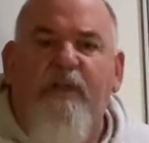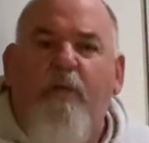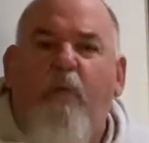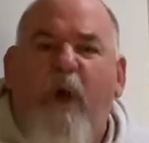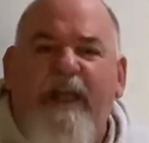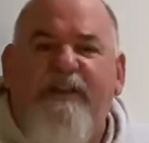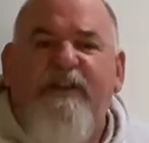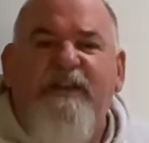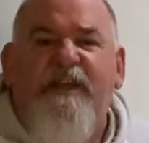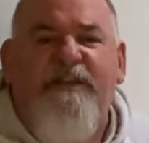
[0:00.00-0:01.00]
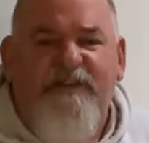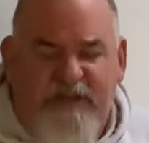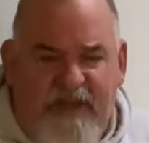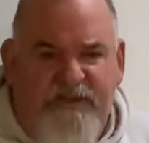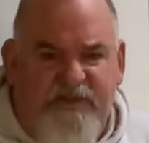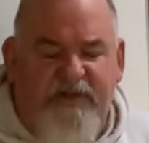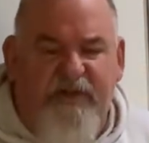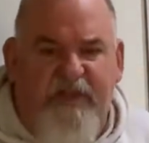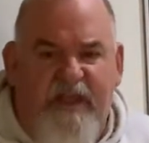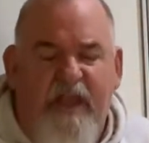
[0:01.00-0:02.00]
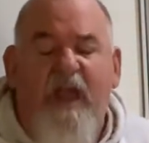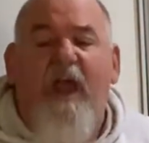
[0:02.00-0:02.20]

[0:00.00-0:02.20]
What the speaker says: waiting intentionally